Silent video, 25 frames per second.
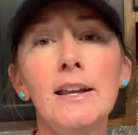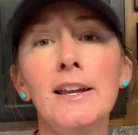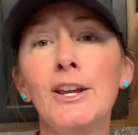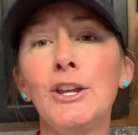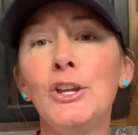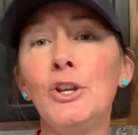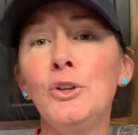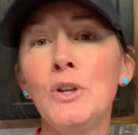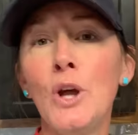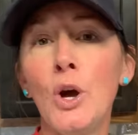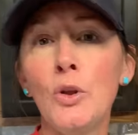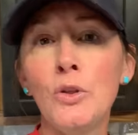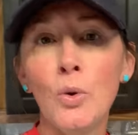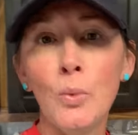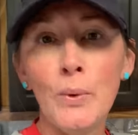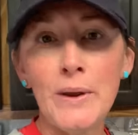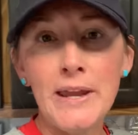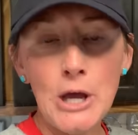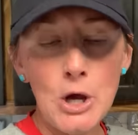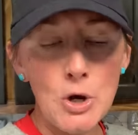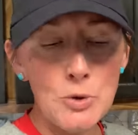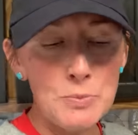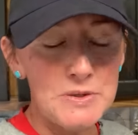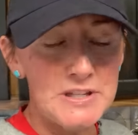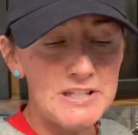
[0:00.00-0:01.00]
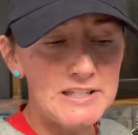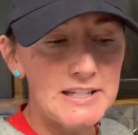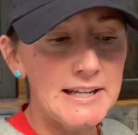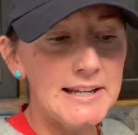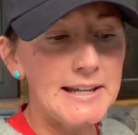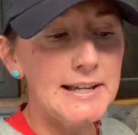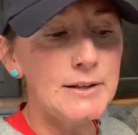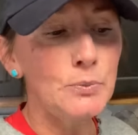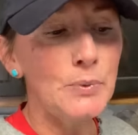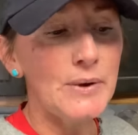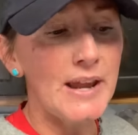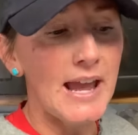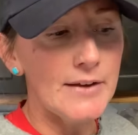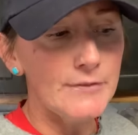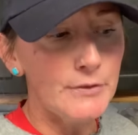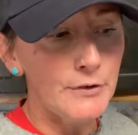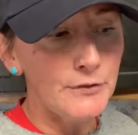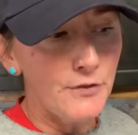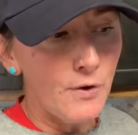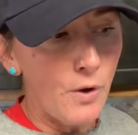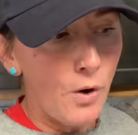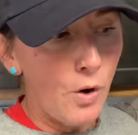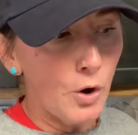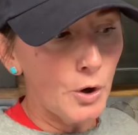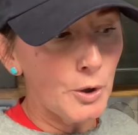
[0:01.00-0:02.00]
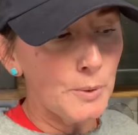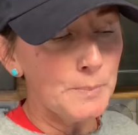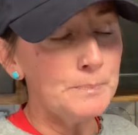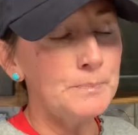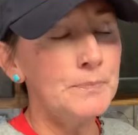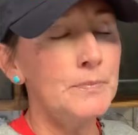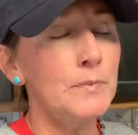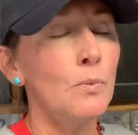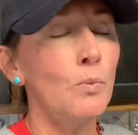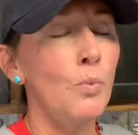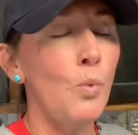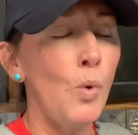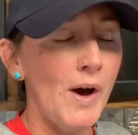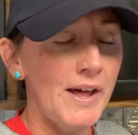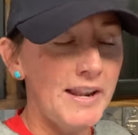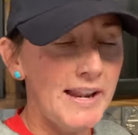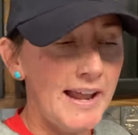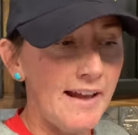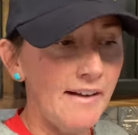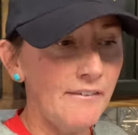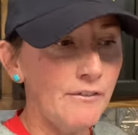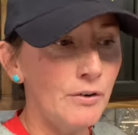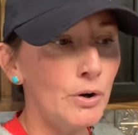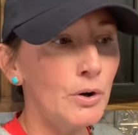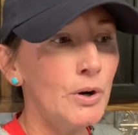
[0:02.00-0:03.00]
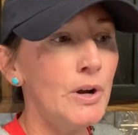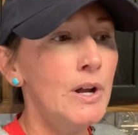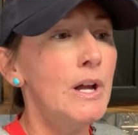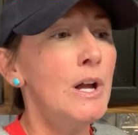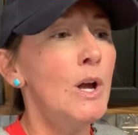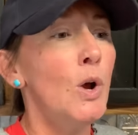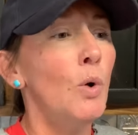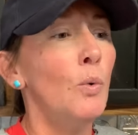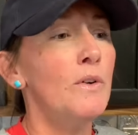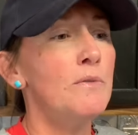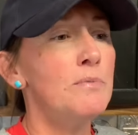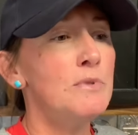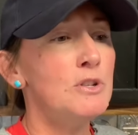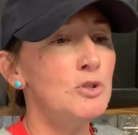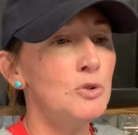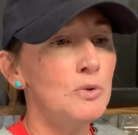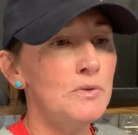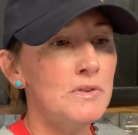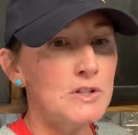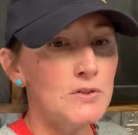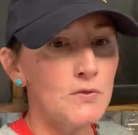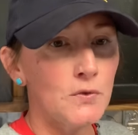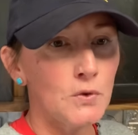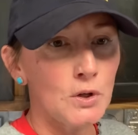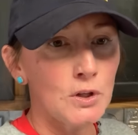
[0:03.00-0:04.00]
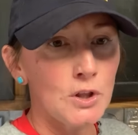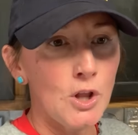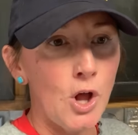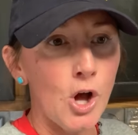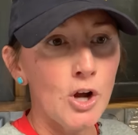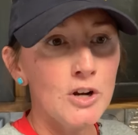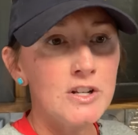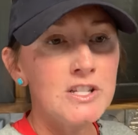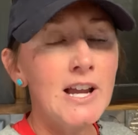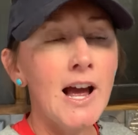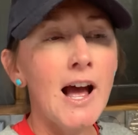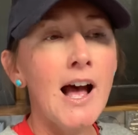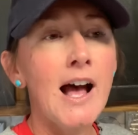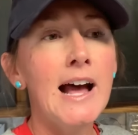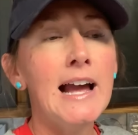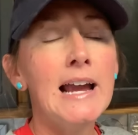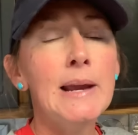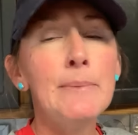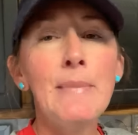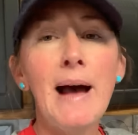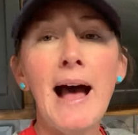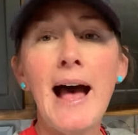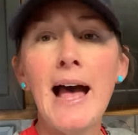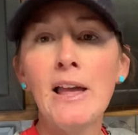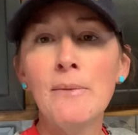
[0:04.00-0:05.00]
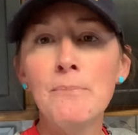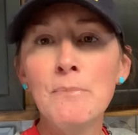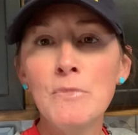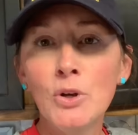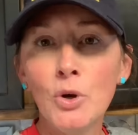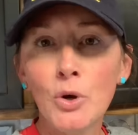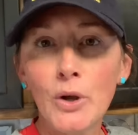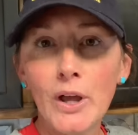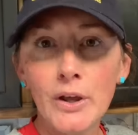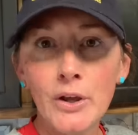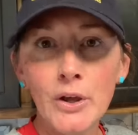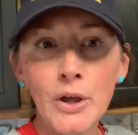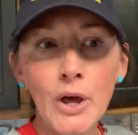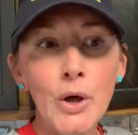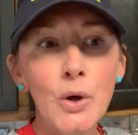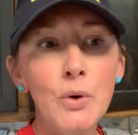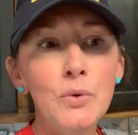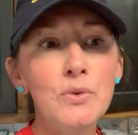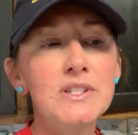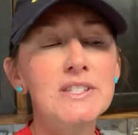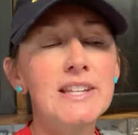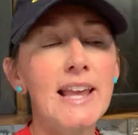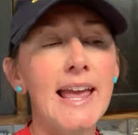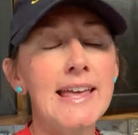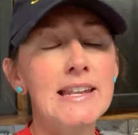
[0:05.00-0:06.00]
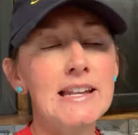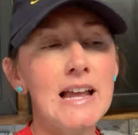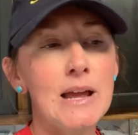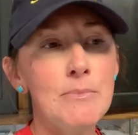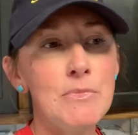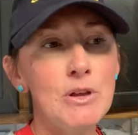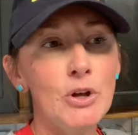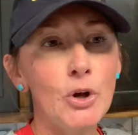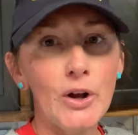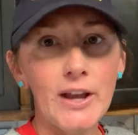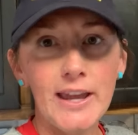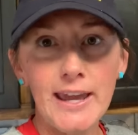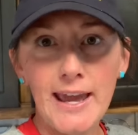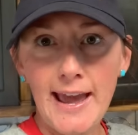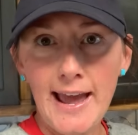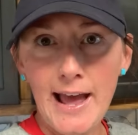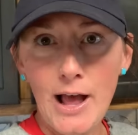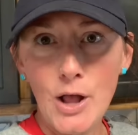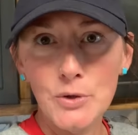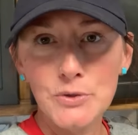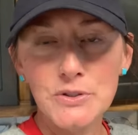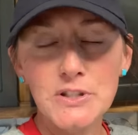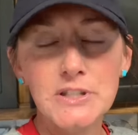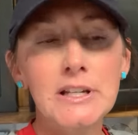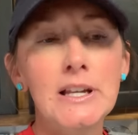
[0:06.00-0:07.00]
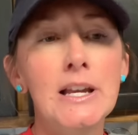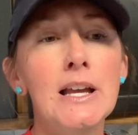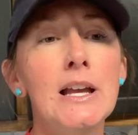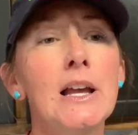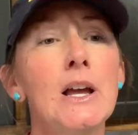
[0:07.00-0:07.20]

You know that we homestead, we have a farm, whatever. We've been doing this for a long time. I milk goats and I milk cows.